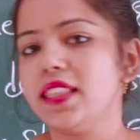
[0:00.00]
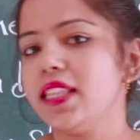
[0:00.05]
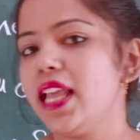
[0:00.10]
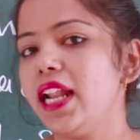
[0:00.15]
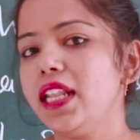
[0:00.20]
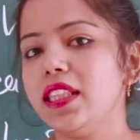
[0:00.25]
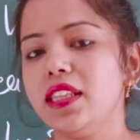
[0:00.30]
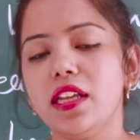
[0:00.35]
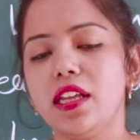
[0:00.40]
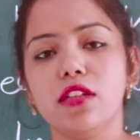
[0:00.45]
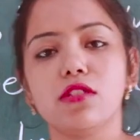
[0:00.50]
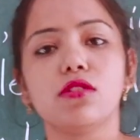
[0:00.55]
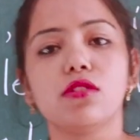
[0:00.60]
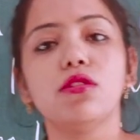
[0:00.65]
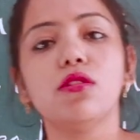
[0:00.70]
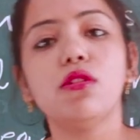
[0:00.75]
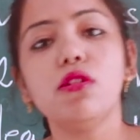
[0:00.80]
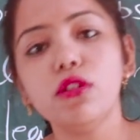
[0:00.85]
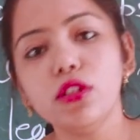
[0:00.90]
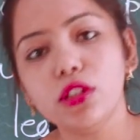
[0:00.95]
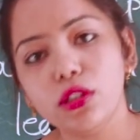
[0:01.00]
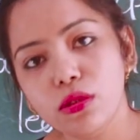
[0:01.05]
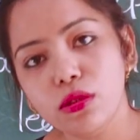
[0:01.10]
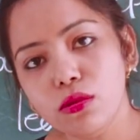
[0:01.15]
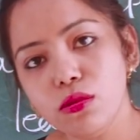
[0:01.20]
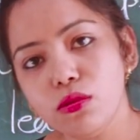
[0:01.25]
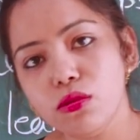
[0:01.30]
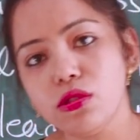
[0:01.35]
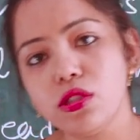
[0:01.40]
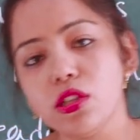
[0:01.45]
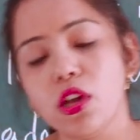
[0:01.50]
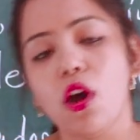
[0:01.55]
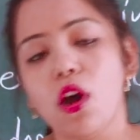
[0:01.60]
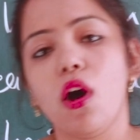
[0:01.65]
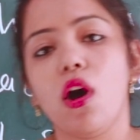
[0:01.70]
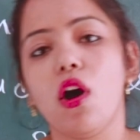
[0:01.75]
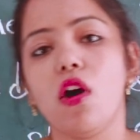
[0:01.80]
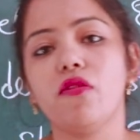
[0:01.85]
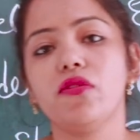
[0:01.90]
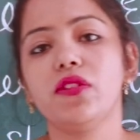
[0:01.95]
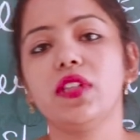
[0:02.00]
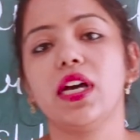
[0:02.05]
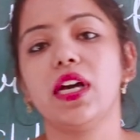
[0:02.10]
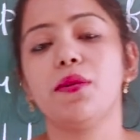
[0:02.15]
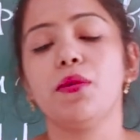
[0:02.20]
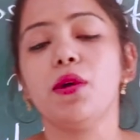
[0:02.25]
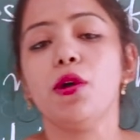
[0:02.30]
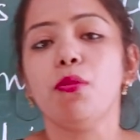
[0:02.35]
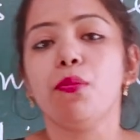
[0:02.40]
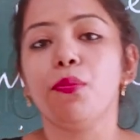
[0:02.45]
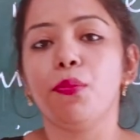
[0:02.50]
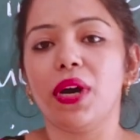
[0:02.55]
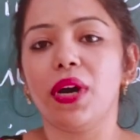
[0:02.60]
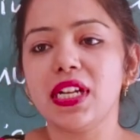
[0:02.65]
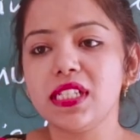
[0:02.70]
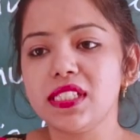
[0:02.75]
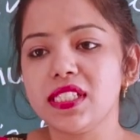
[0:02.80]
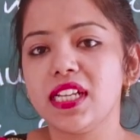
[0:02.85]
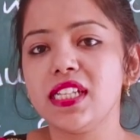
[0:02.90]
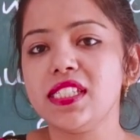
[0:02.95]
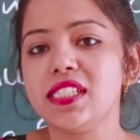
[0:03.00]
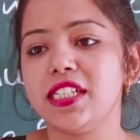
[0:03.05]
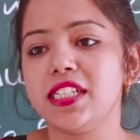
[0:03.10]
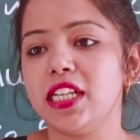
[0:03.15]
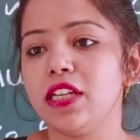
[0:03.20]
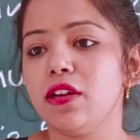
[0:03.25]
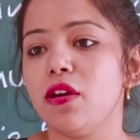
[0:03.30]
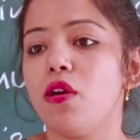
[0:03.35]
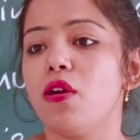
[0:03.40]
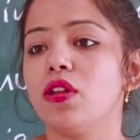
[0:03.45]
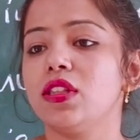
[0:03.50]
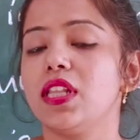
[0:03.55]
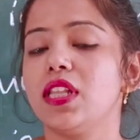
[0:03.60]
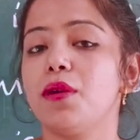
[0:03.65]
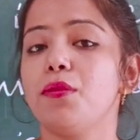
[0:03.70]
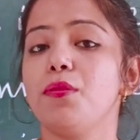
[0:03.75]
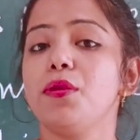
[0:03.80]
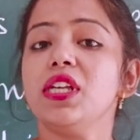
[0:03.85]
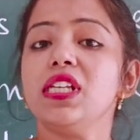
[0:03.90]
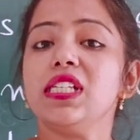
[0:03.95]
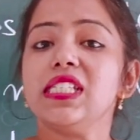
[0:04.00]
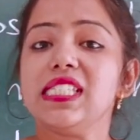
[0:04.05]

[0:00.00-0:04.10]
then there is no use of the person sitting on the